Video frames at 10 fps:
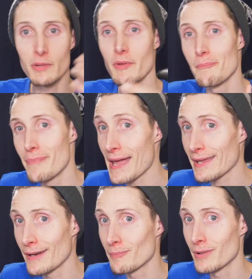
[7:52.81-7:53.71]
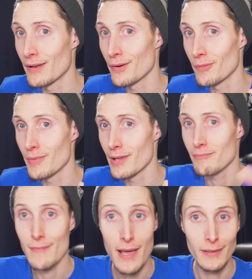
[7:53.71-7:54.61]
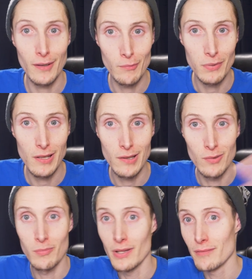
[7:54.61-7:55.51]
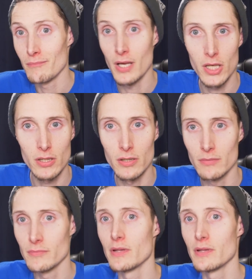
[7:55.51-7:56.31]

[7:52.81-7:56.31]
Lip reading: me back it up a little bit. Back it up a little bit. Back it up.